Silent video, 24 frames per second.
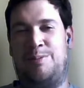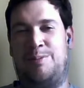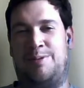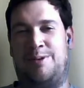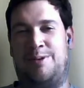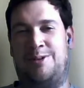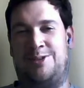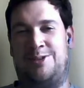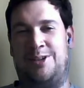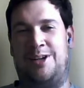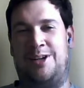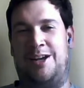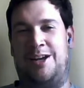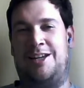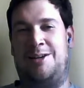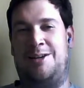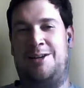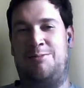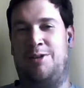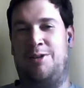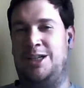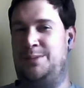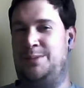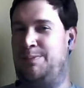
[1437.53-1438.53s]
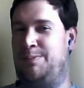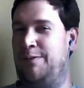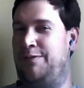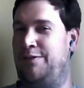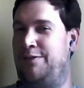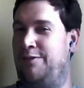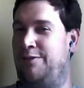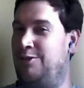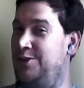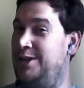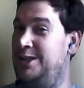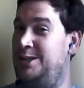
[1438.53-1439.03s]
person, and he was
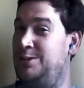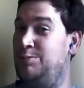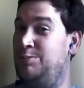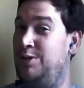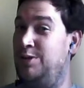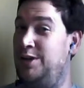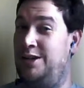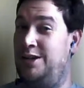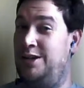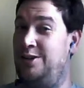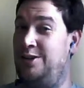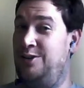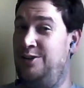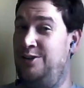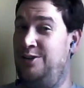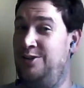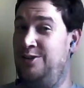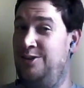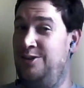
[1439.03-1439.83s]
before this week.